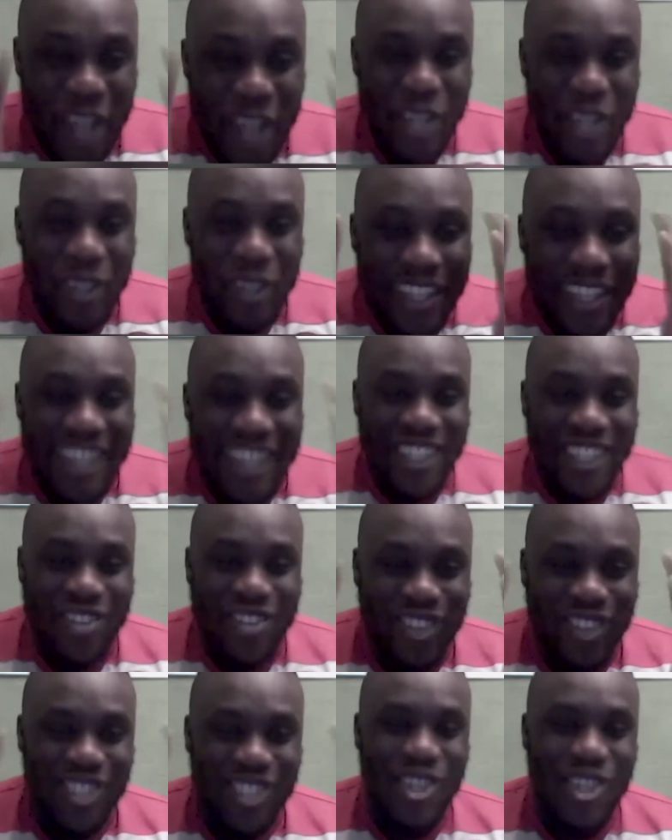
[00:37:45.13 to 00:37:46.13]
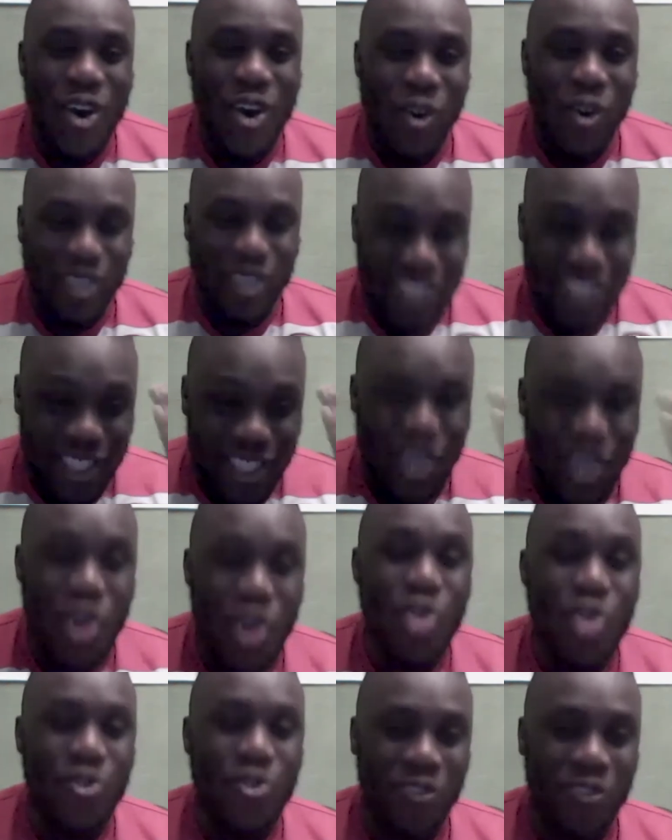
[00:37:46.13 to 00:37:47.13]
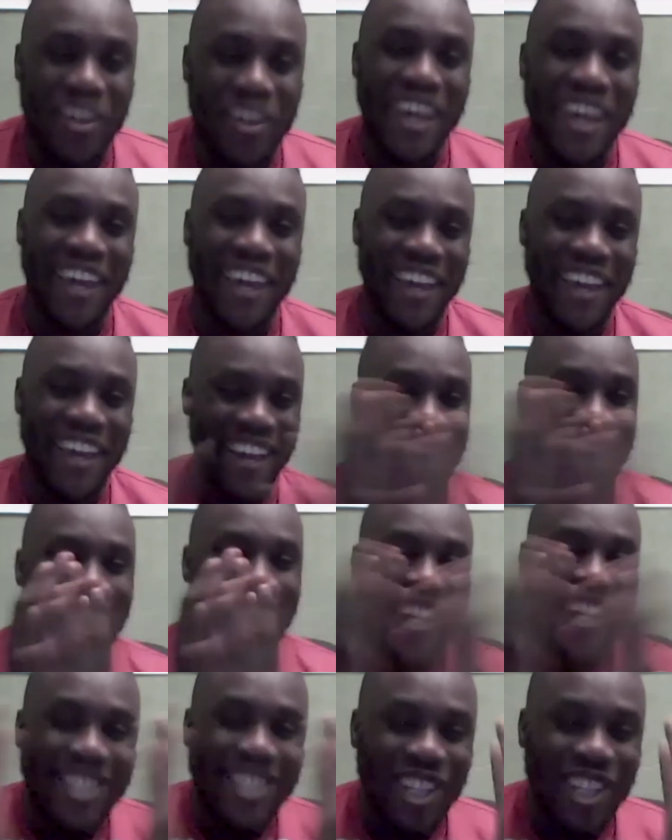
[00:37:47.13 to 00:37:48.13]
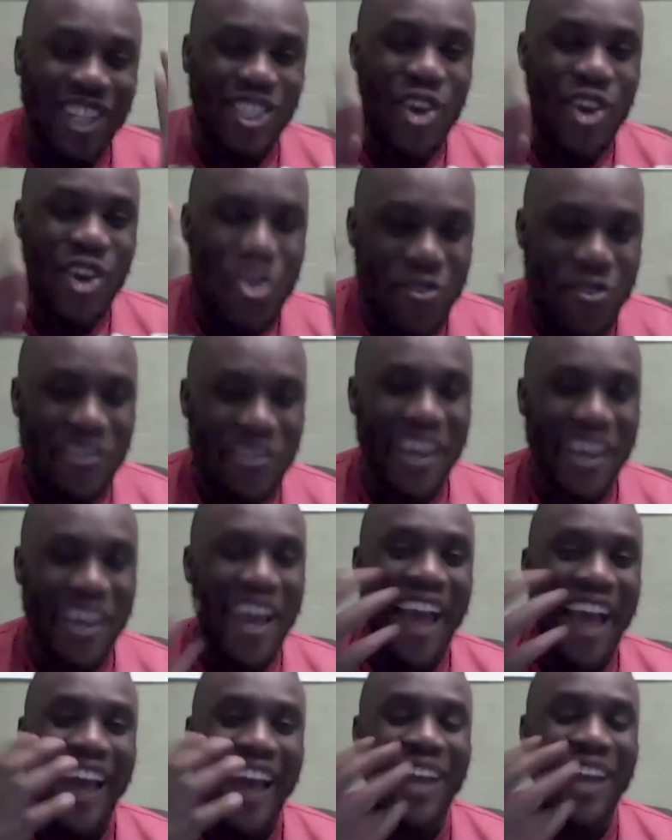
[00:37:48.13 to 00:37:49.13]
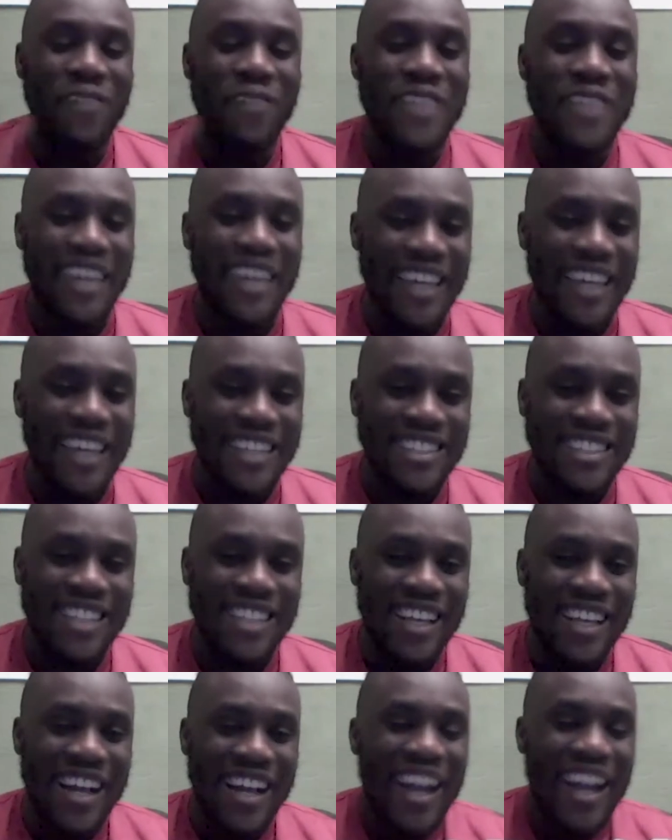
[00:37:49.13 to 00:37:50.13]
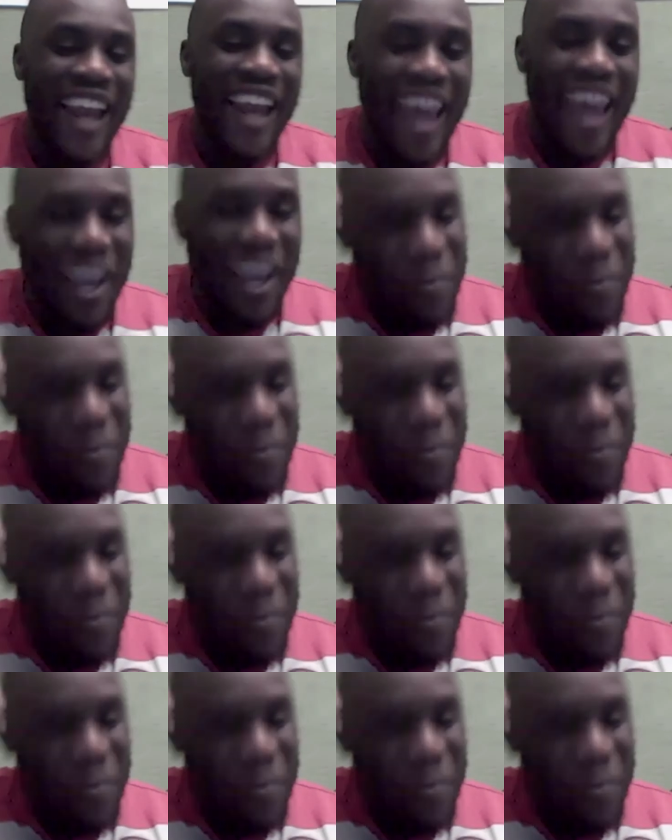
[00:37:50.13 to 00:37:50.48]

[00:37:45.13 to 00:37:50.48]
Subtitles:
You need the results. Just hoof it. Just hoof it. And the thing is, like,